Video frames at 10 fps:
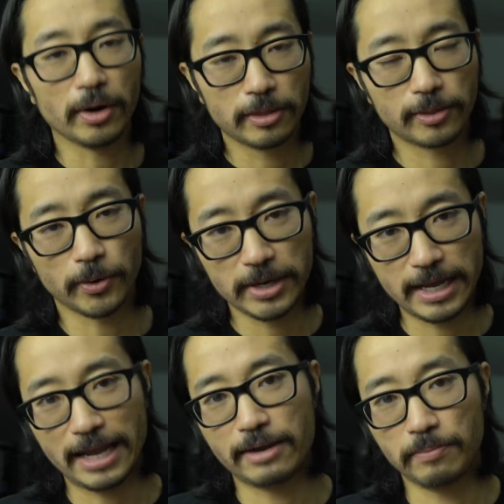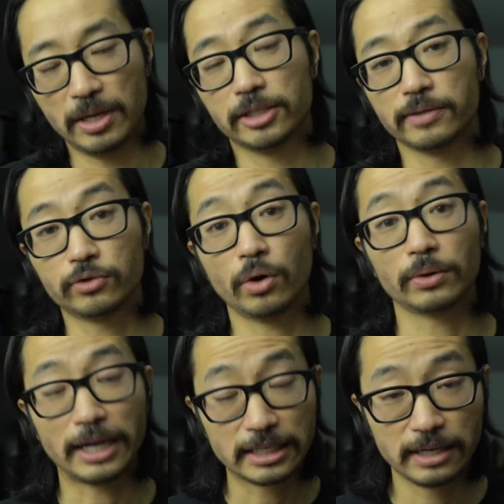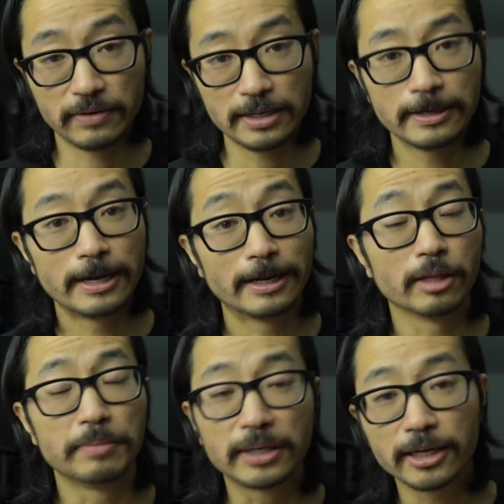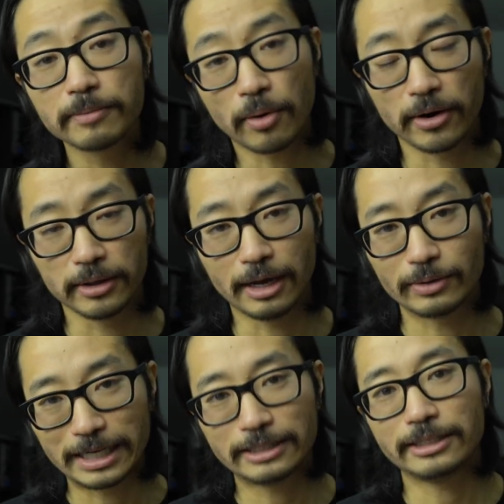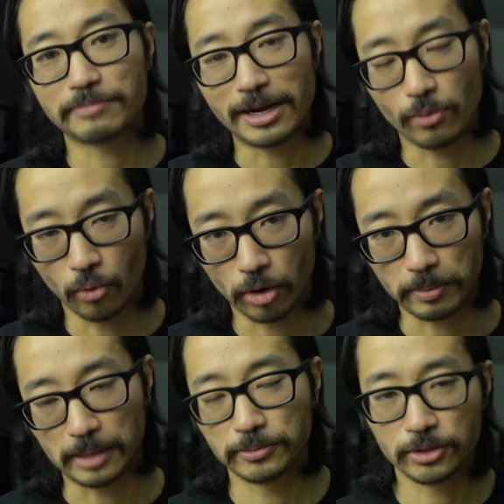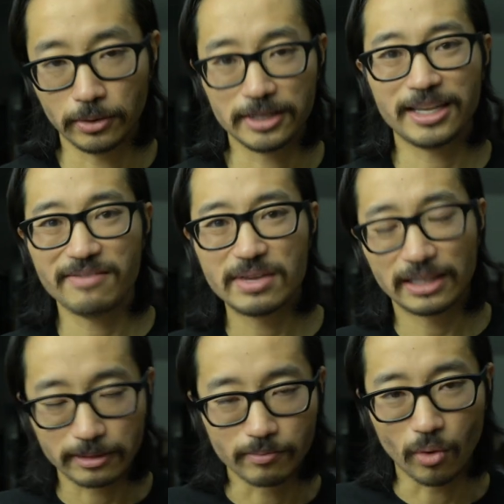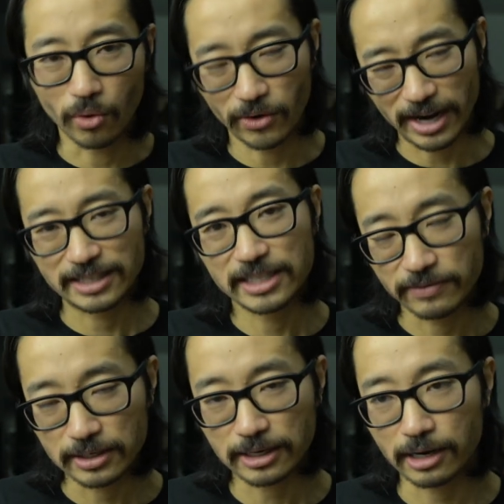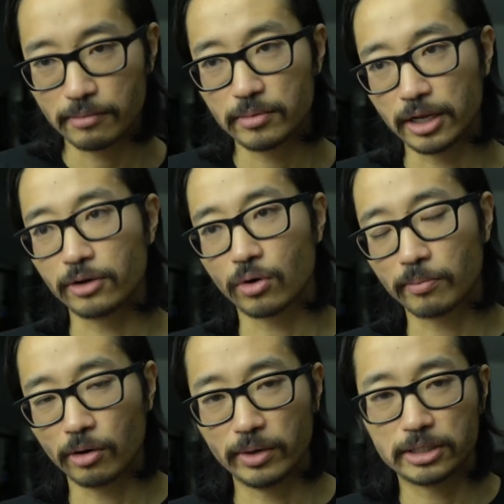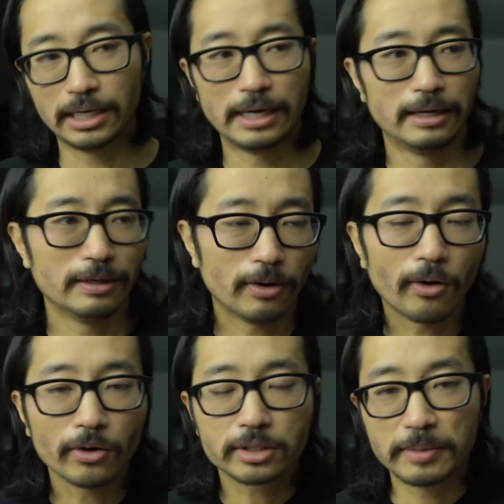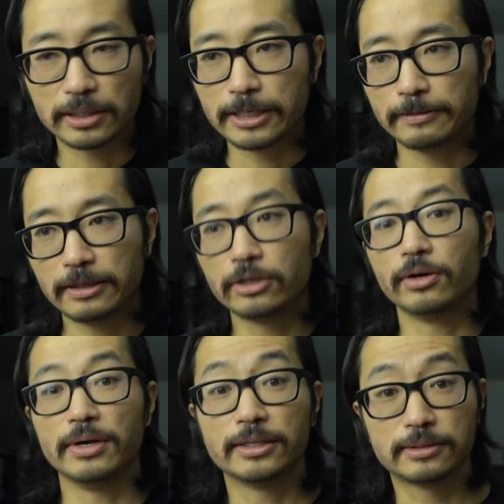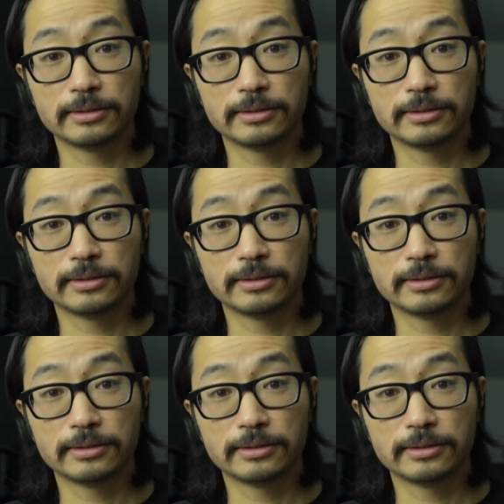and 38 minutes of total activity. And the beginning part of that was actually my warm-up. So it gave me like more activity time than normal, which ultimately, you know,